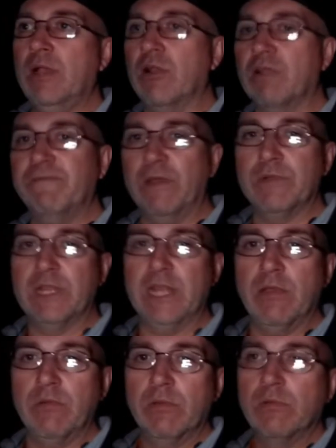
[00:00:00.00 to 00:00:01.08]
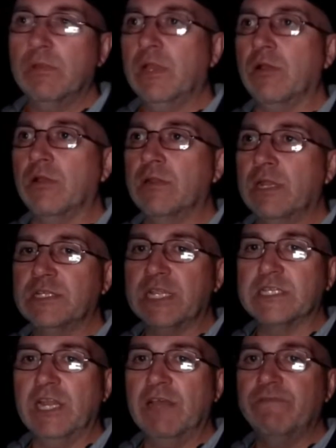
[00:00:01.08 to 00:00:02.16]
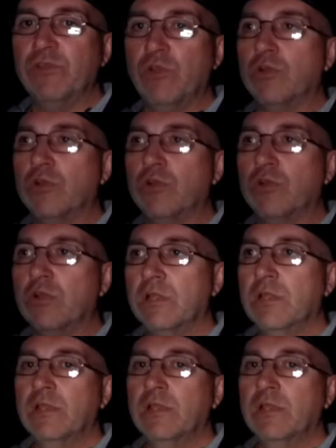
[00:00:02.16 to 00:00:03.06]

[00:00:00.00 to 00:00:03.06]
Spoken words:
Right, I found it now. Hang on. It says love your